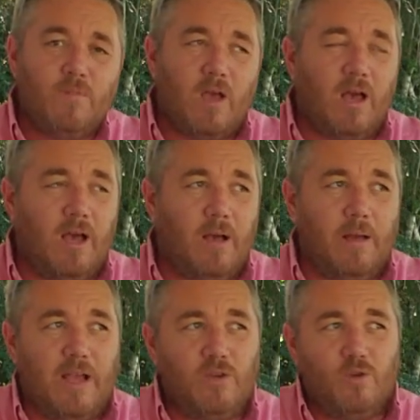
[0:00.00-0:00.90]

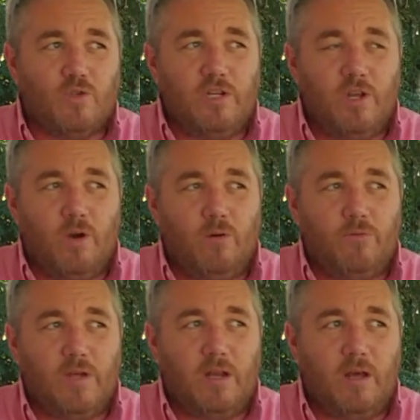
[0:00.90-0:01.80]
I usually know
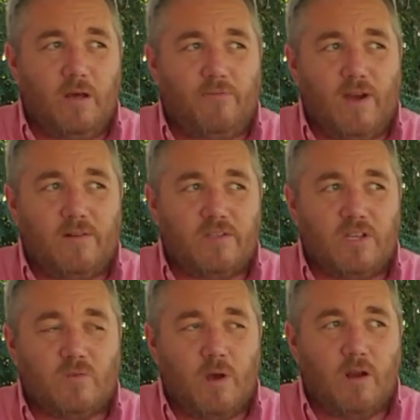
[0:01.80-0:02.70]
that a 5 to 6 mile an